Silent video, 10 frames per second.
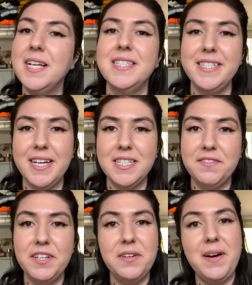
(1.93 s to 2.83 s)
Today's
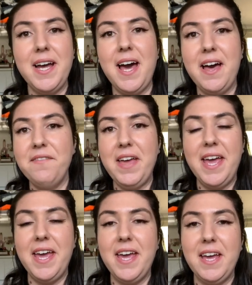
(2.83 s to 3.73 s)
video I have
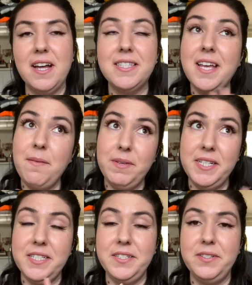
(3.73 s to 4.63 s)
a
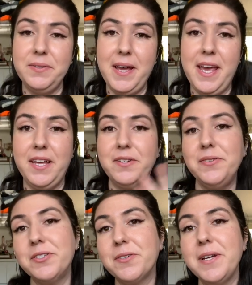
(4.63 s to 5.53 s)
attempting to do a
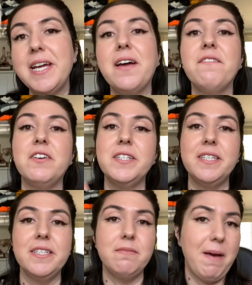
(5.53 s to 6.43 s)
Goose Creek
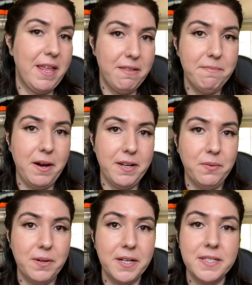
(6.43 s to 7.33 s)
versus Bath and Body
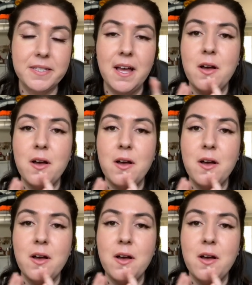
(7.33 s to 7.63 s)
Works.